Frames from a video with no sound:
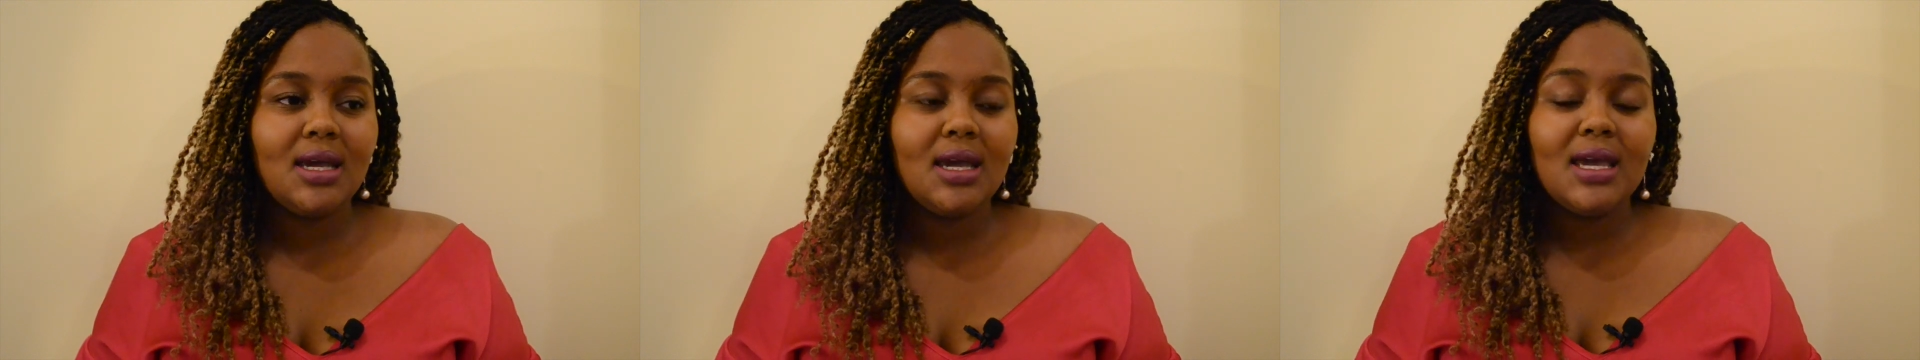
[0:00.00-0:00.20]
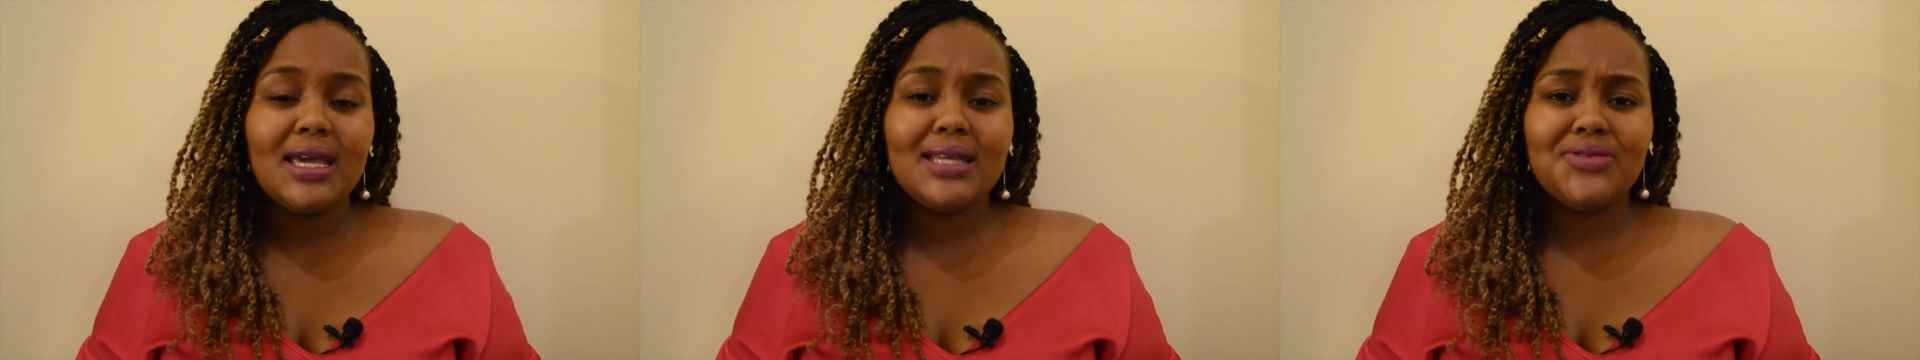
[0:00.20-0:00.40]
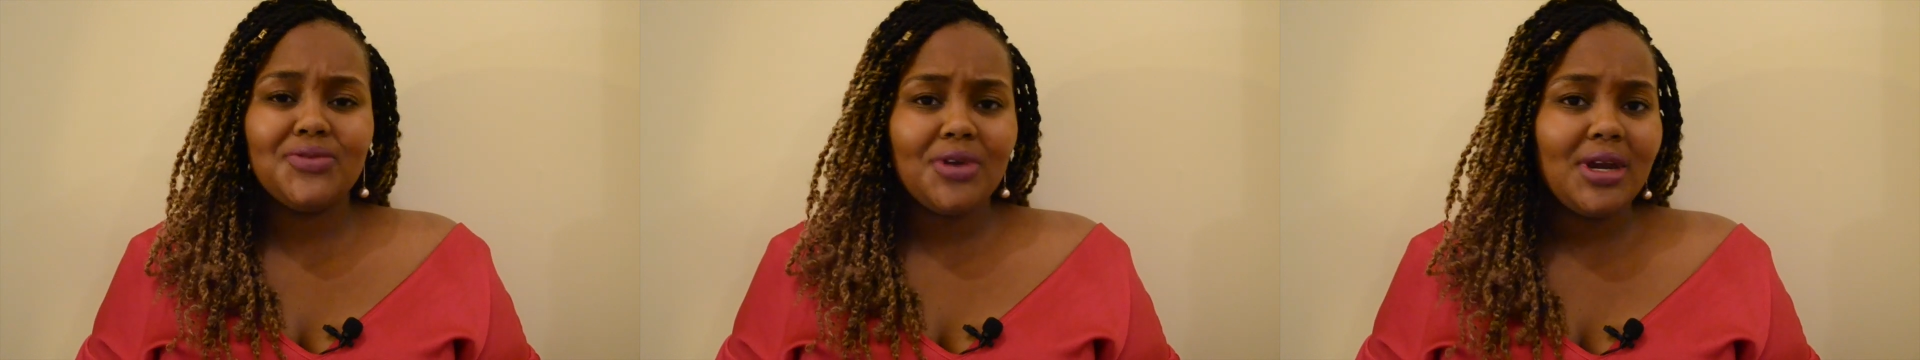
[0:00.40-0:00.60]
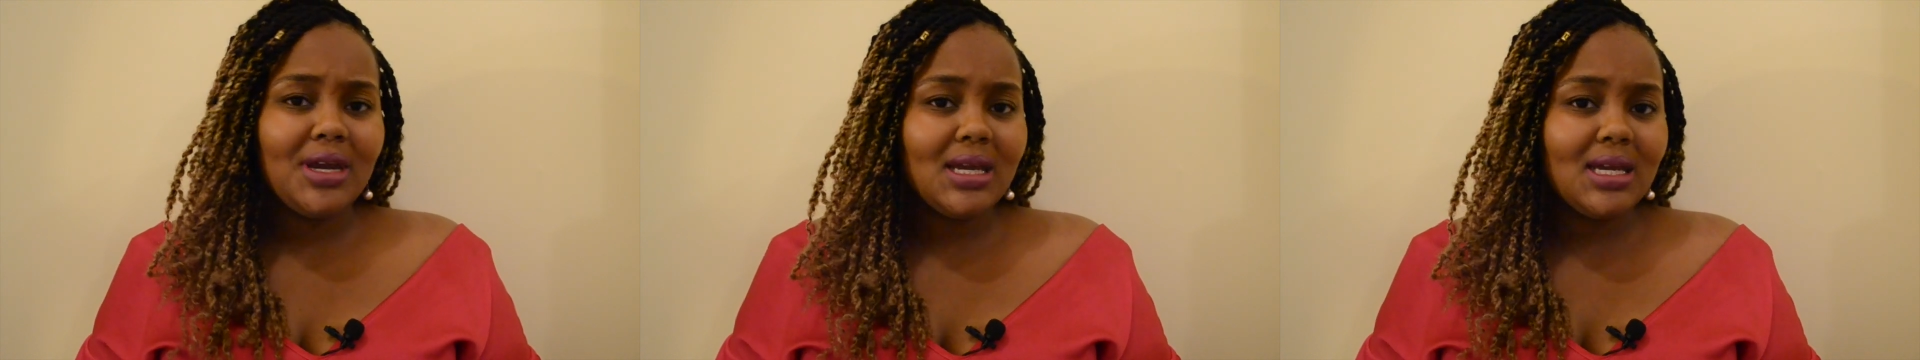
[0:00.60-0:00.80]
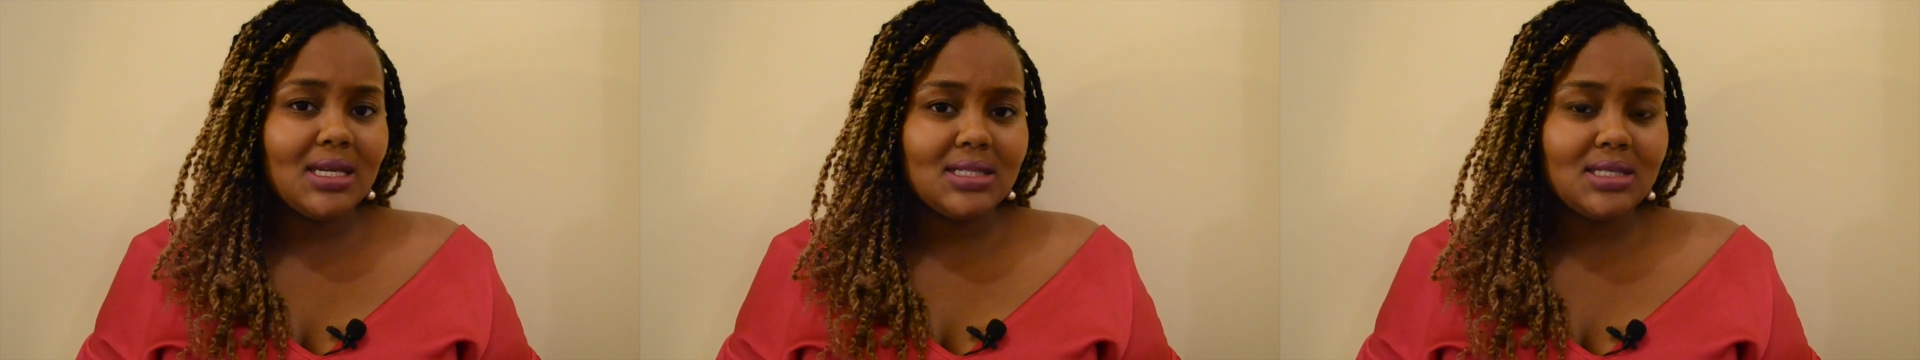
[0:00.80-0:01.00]
it's very
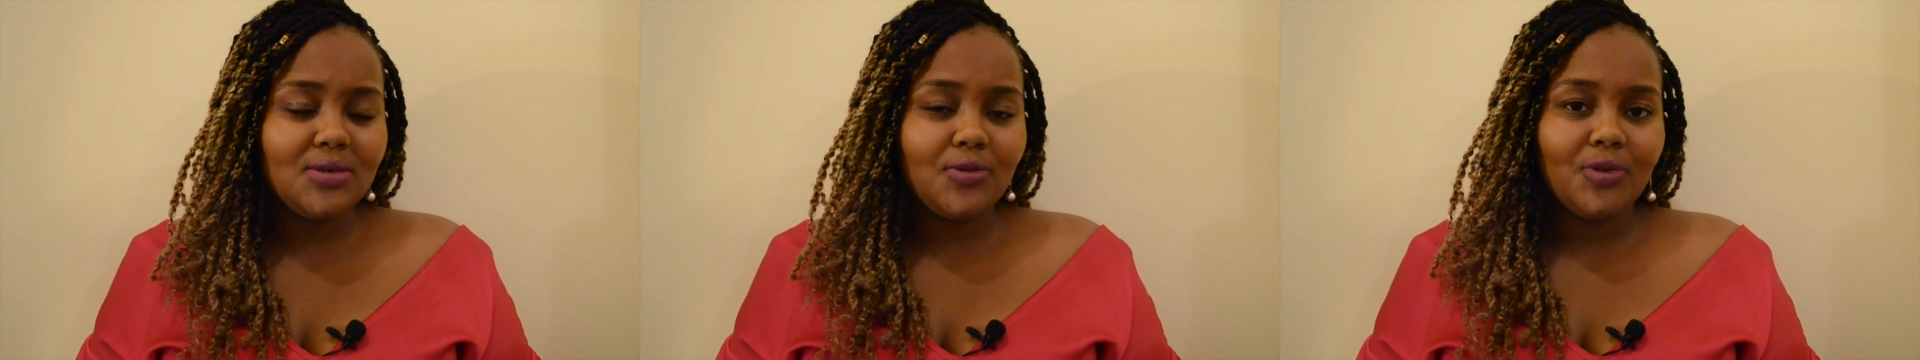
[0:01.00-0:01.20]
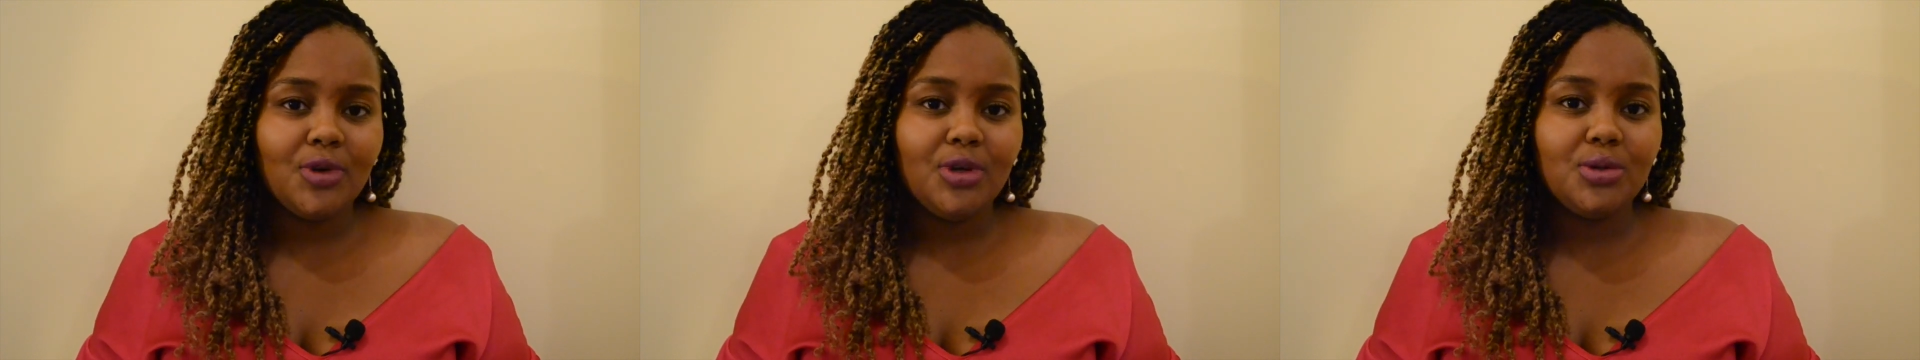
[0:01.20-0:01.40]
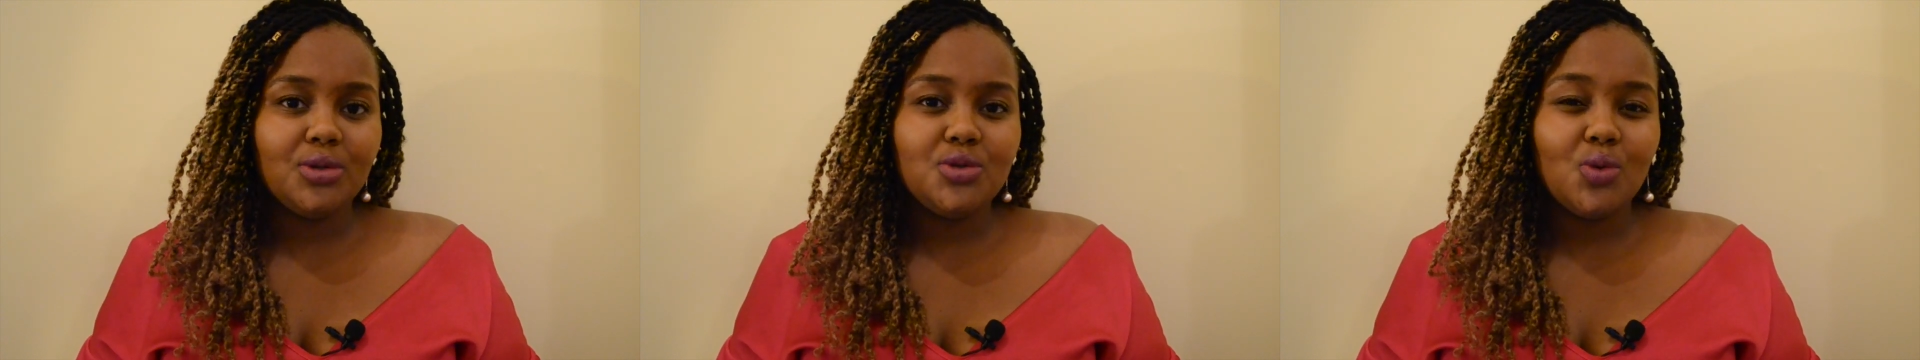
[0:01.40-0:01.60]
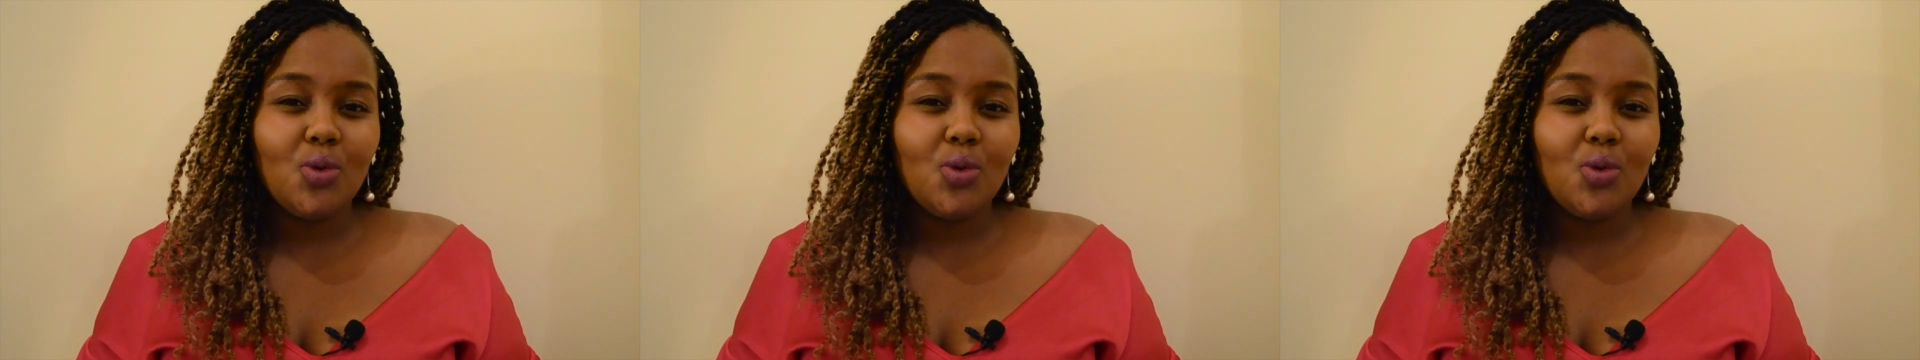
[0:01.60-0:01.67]
easy for you to